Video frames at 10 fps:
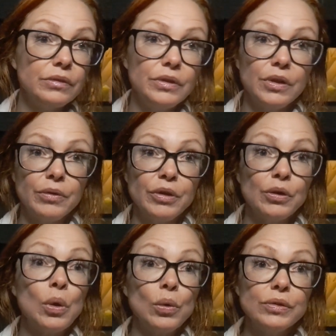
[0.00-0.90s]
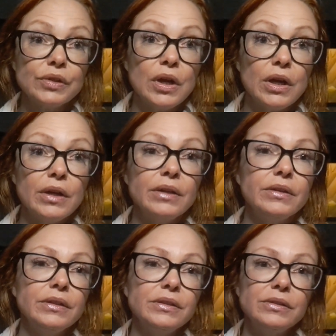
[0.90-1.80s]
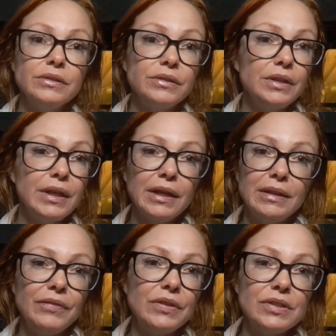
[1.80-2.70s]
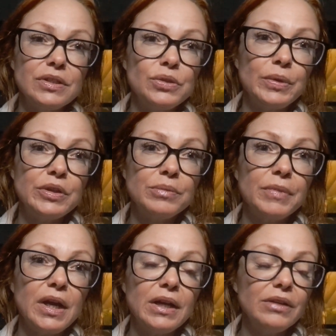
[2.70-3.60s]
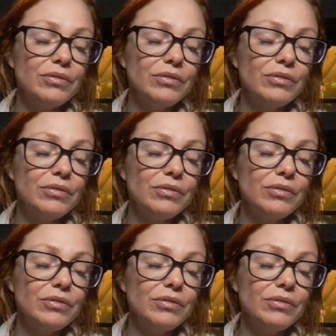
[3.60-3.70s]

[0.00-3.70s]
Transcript: your goals are, you got to leave this situation behind.